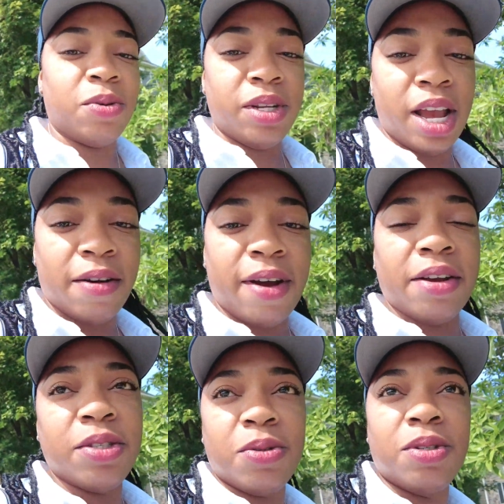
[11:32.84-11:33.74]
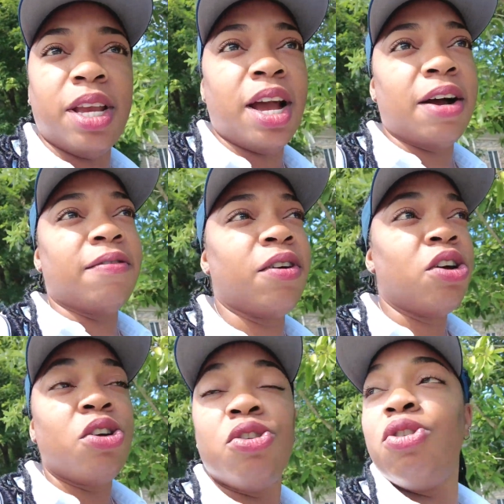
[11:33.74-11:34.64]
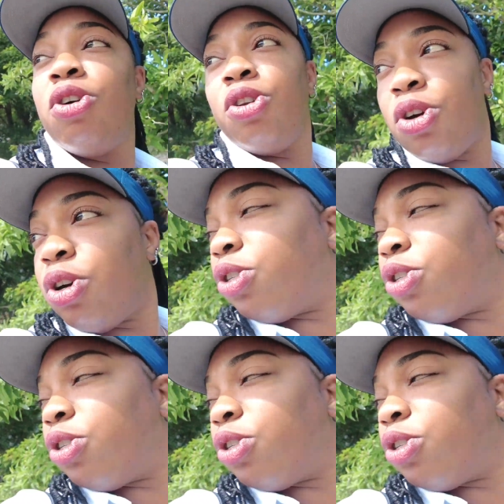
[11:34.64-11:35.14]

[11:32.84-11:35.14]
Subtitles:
2 days off, I have 2 days off. No go